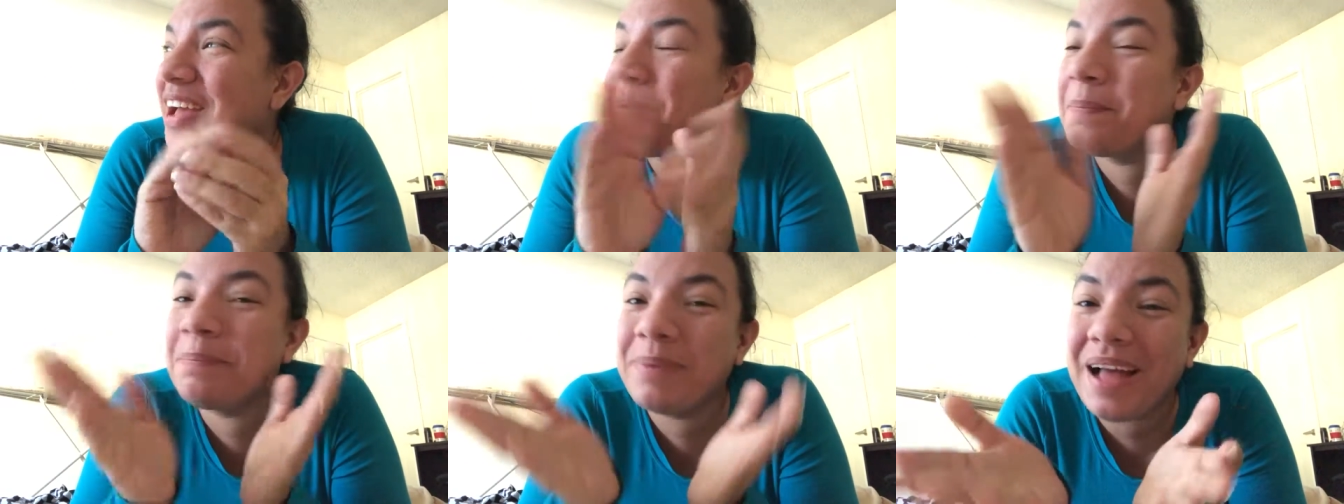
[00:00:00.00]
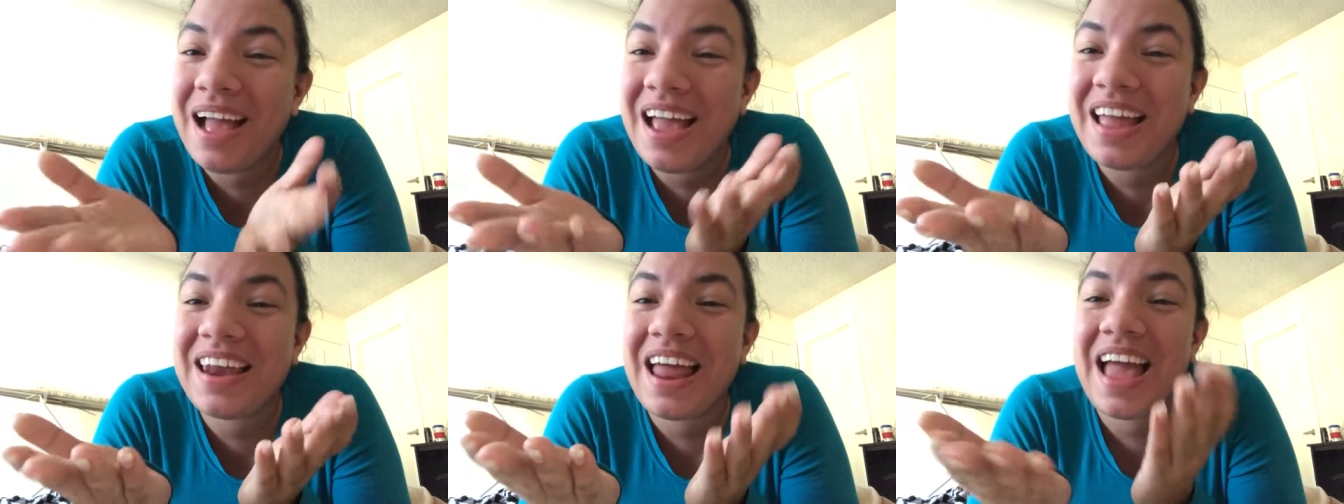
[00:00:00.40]

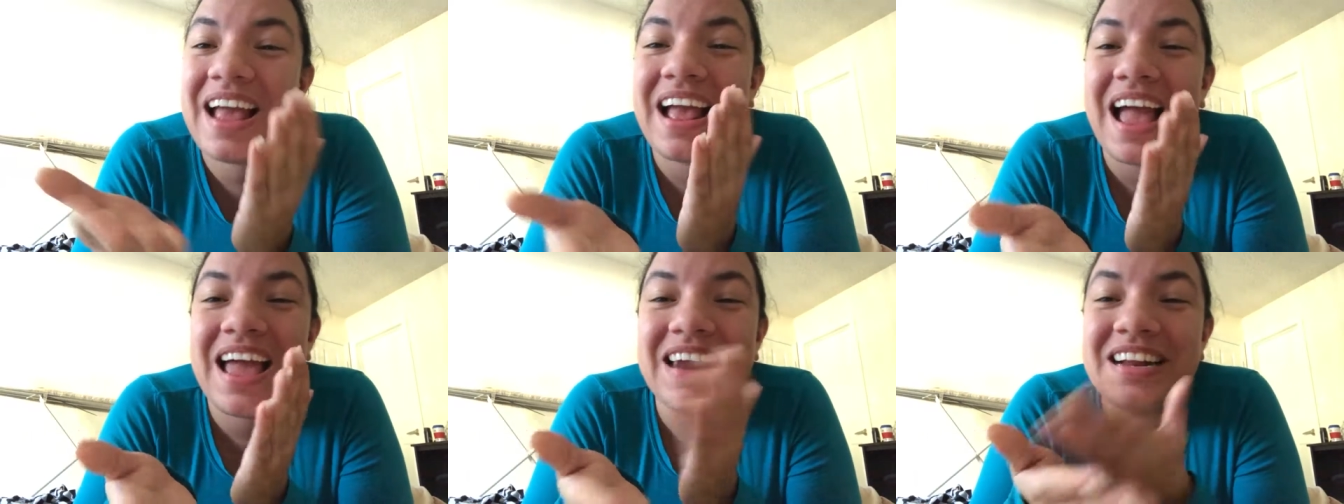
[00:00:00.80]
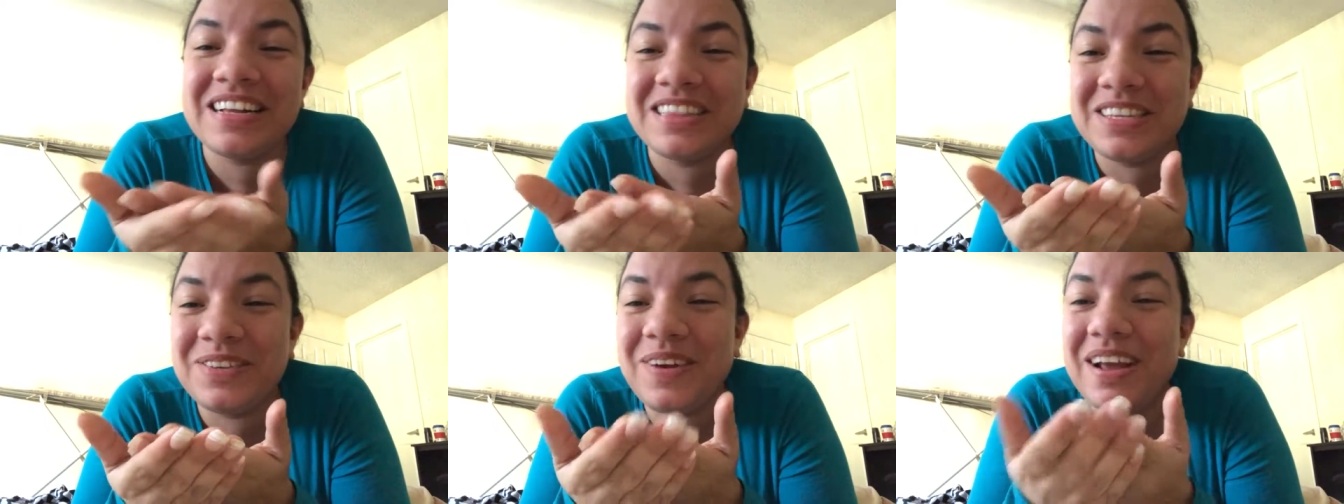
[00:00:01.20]
But I got
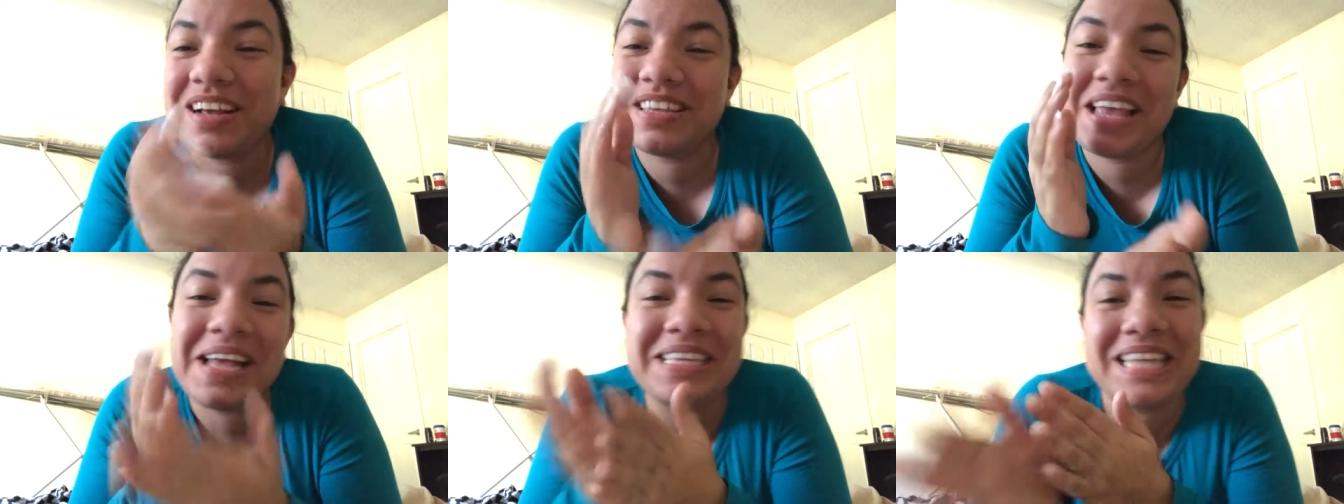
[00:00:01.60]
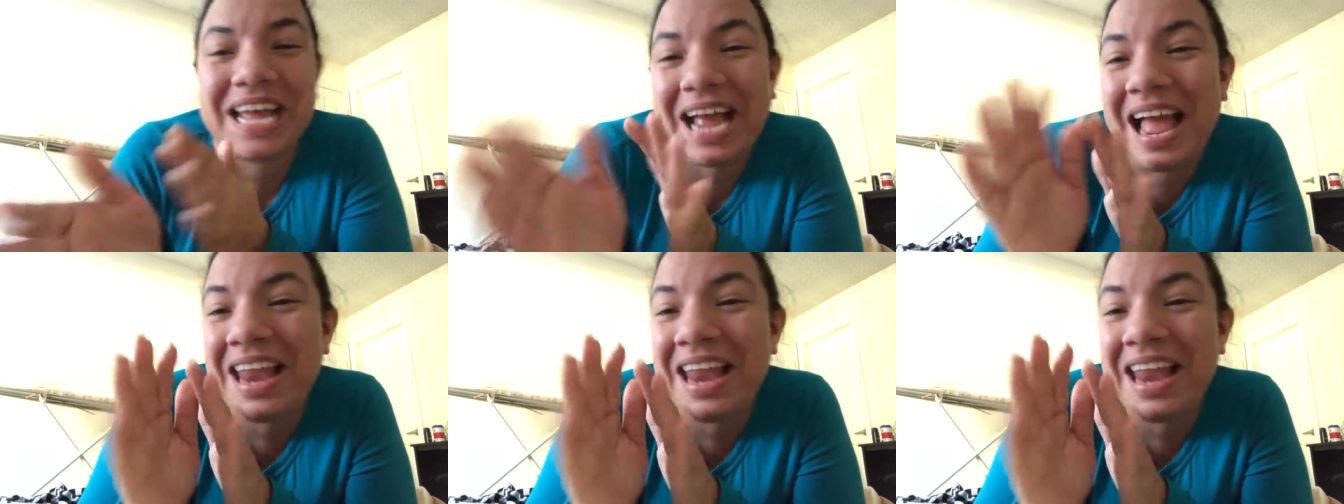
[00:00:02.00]
into it because I was like,